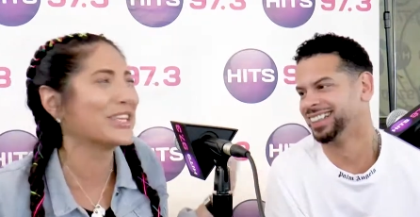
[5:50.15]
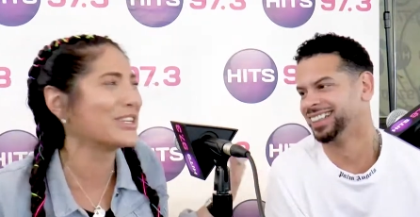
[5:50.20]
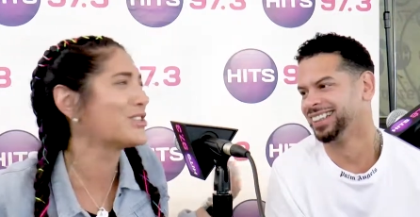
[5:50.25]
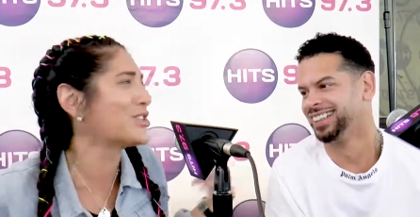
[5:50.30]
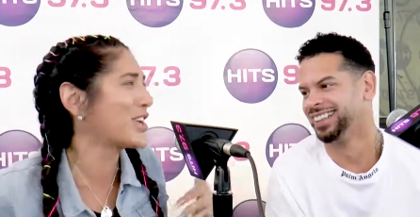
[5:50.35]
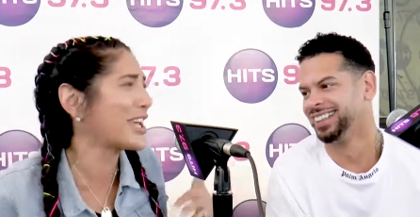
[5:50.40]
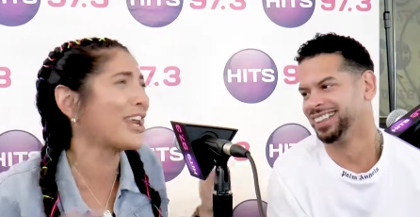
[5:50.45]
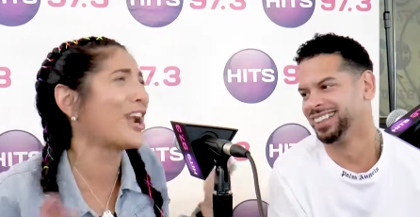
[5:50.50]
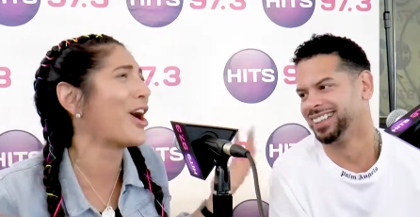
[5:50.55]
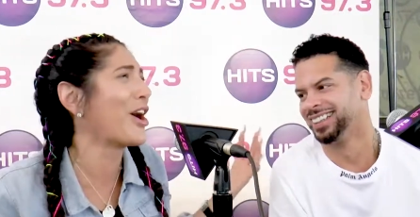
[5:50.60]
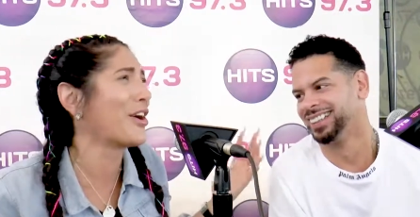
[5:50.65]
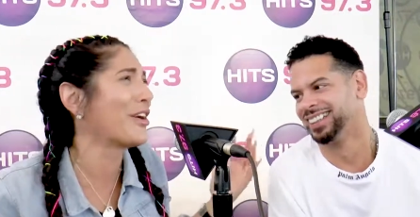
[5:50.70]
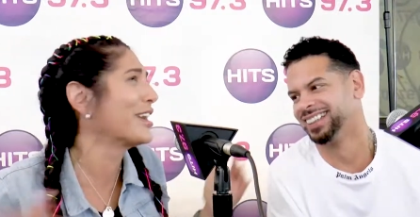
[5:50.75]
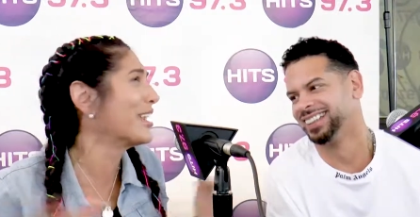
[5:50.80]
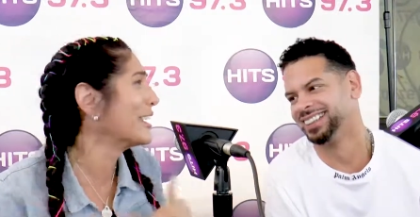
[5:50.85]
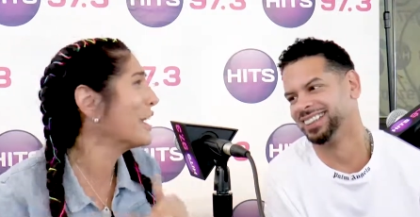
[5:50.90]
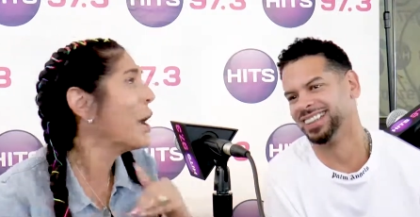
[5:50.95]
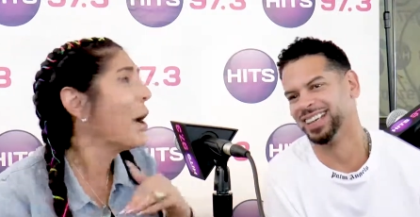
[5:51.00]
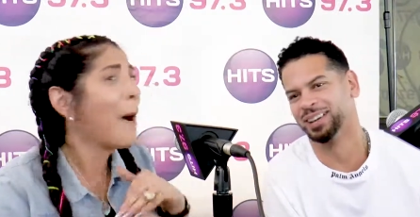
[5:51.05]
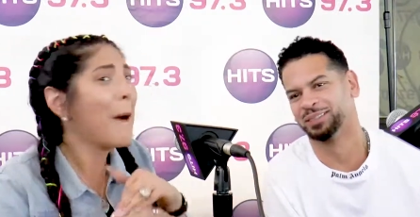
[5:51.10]
Speaker 1: legit
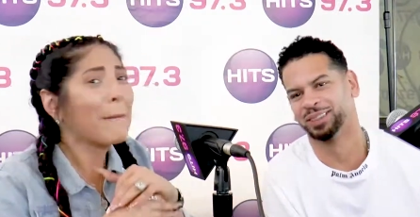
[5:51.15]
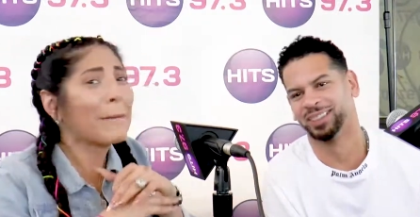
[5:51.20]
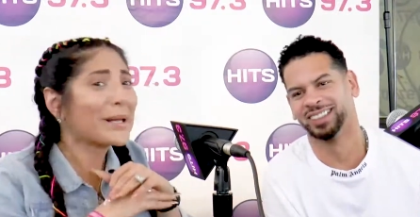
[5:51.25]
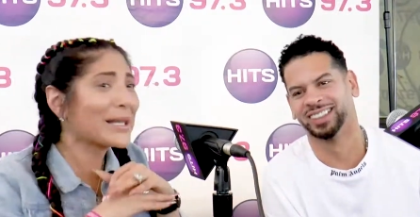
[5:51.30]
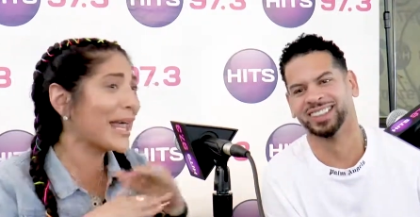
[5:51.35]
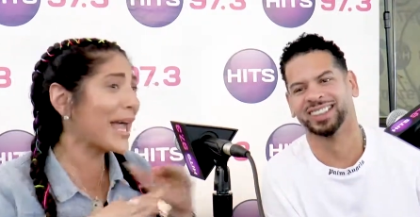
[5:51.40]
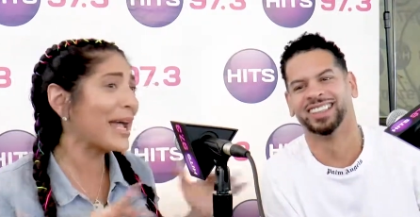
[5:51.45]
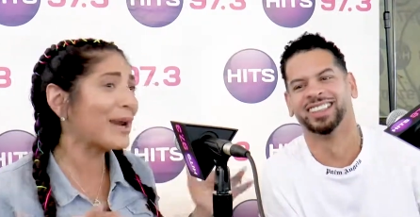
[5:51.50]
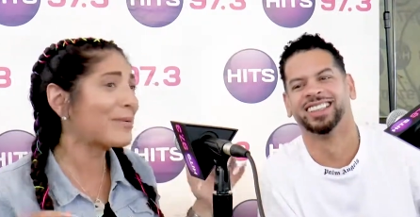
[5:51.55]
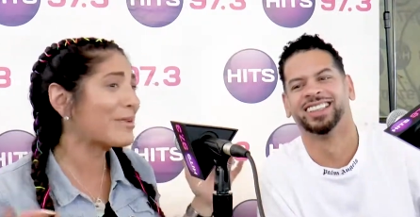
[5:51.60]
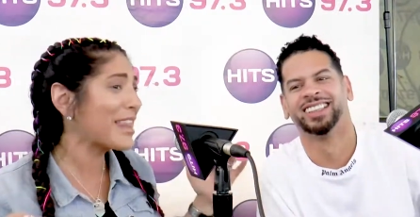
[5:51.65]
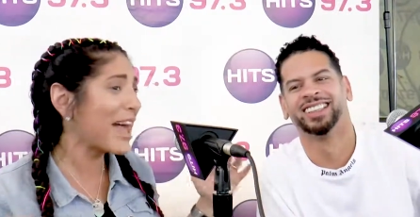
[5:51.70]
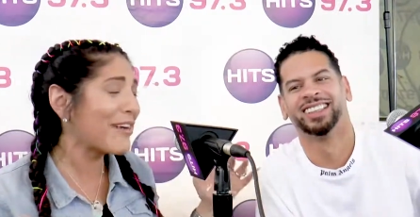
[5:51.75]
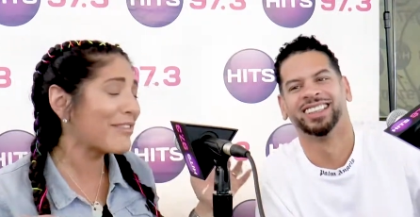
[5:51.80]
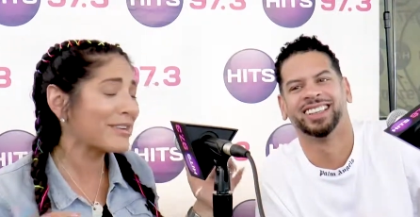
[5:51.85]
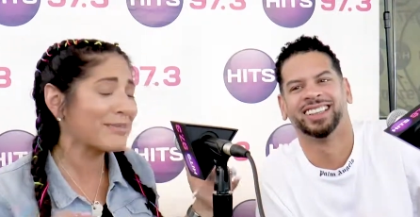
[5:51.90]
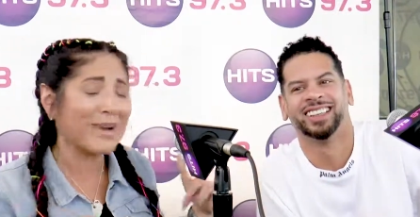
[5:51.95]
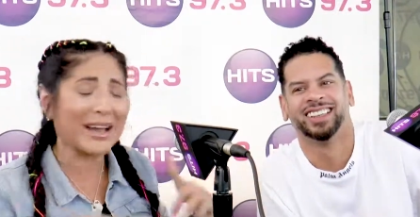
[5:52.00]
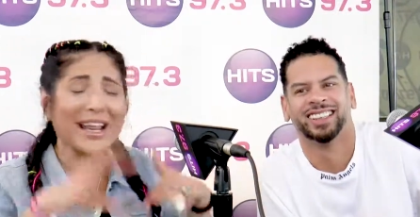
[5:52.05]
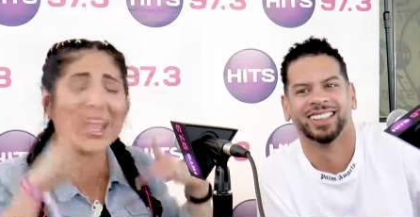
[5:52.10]
already yeah, played with
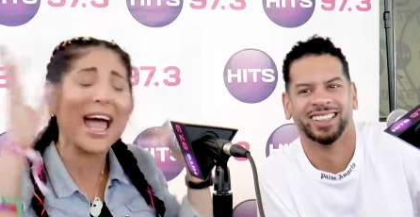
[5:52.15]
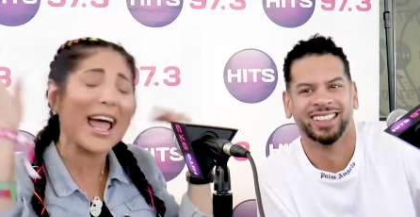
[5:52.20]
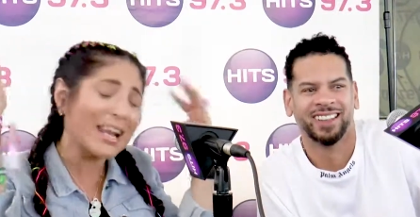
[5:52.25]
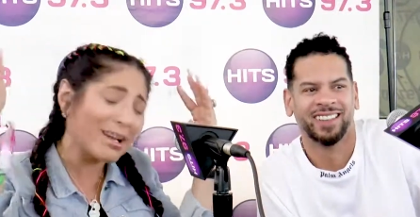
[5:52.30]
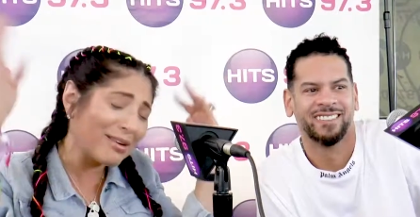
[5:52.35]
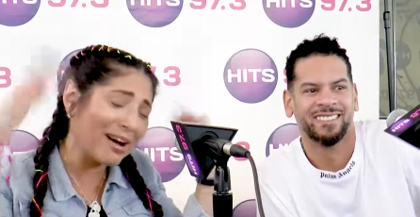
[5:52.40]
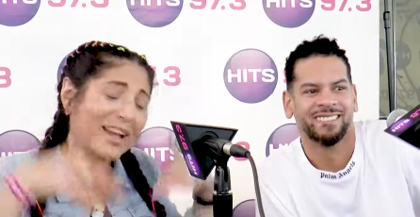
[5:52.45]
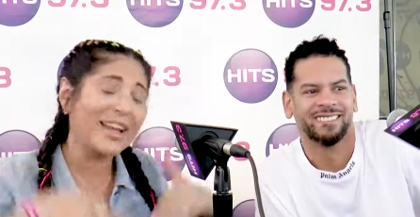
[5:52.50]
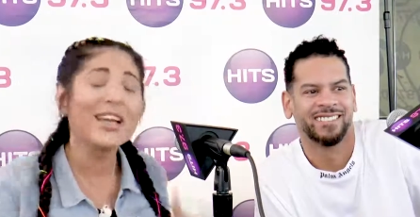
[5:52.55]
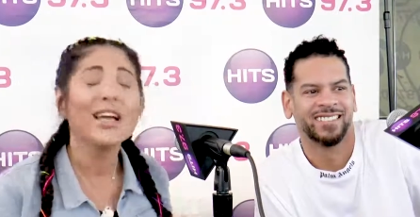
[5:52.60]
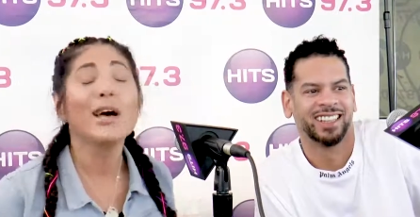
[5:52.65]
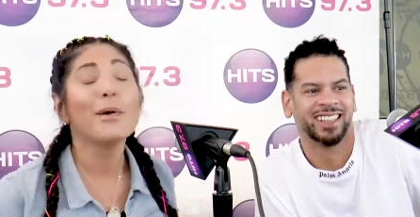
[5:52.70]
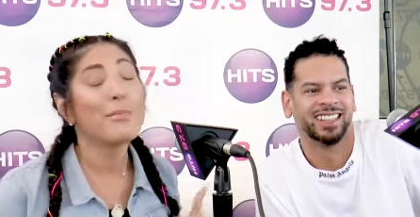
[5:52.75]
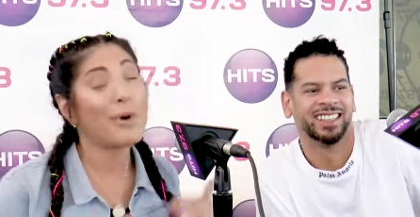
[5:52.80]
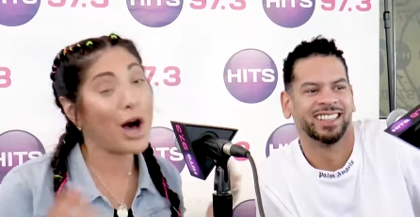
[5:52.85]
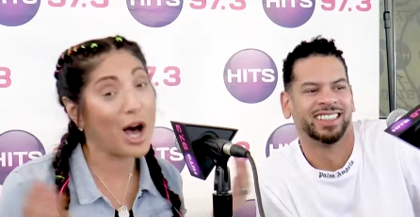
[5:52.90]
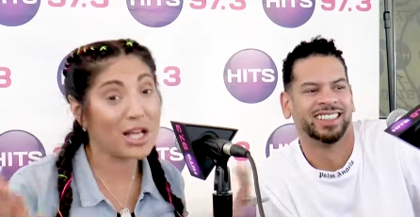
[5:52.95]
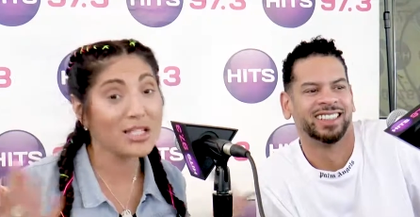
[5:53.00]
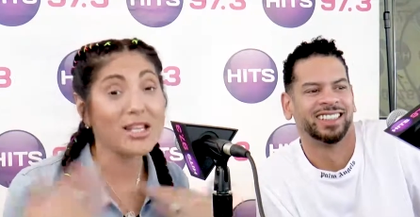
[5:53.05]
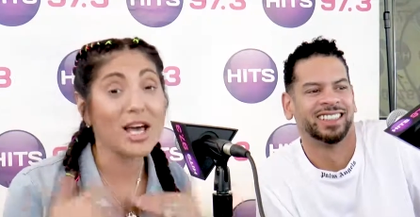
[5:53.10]
everybody. Anyway,
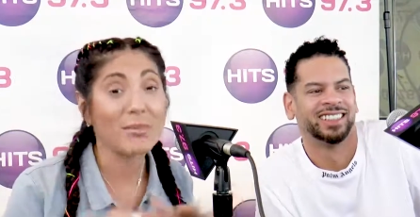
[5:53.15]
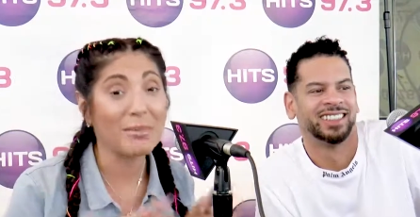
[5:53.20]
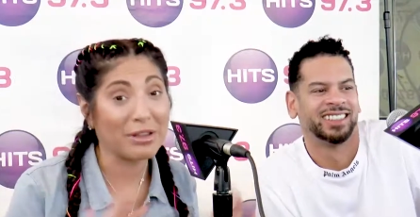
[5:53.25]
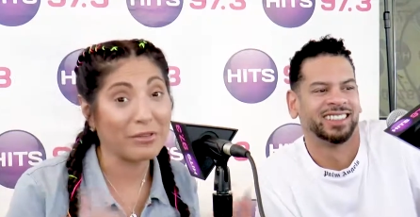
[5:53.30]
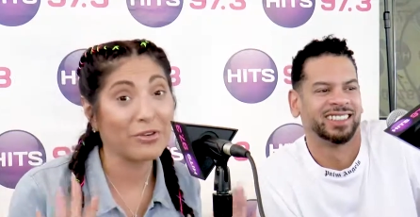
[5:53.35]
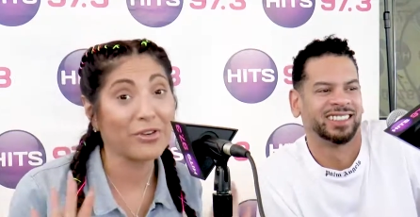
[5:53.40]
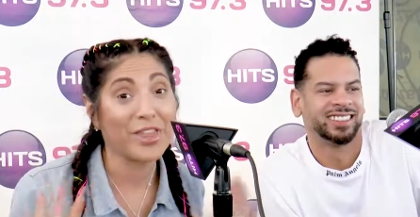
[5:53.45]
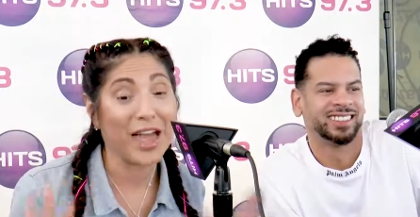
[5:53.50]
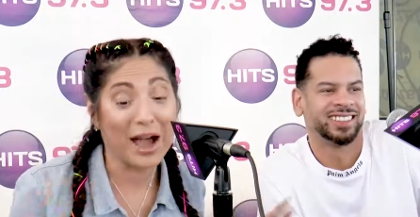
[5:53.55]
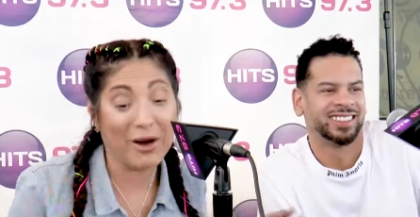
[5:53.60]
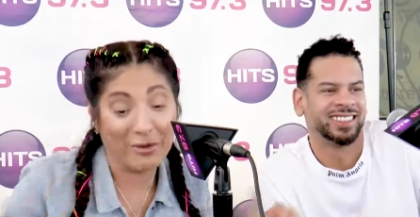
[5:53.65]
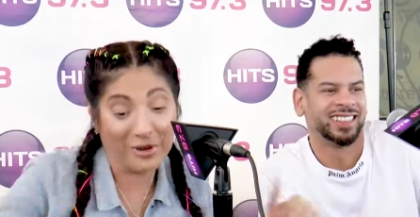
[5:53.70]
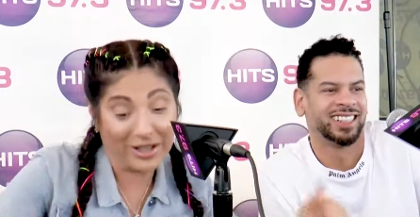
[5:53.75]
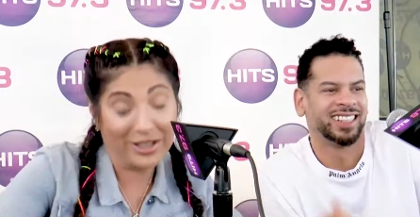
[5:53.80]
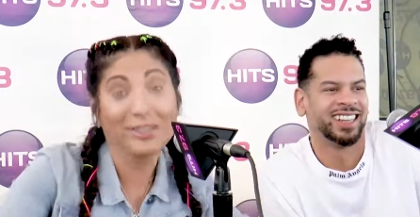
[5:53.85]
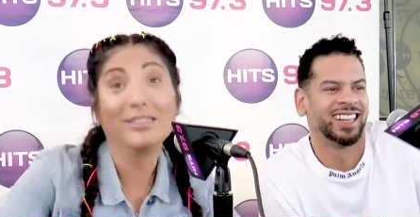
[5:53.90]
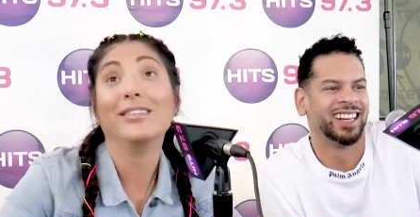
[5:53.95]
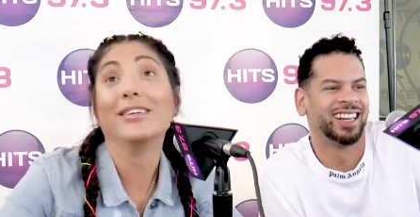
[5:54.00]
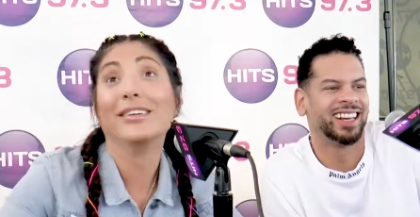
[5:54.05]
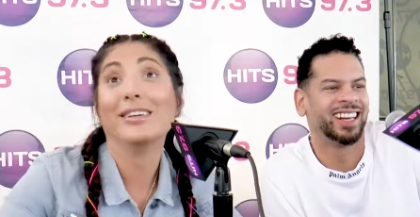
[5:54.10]
pause on me for that
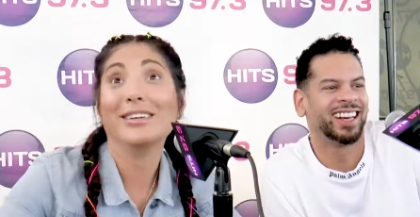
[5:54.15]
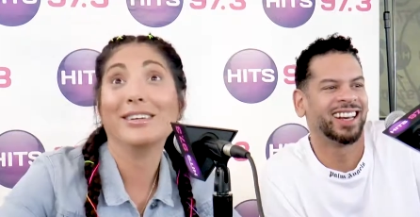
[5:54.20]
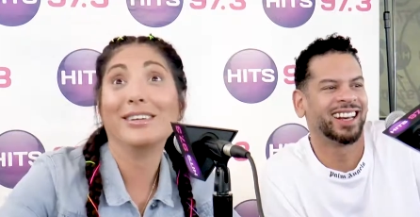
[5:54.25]
one.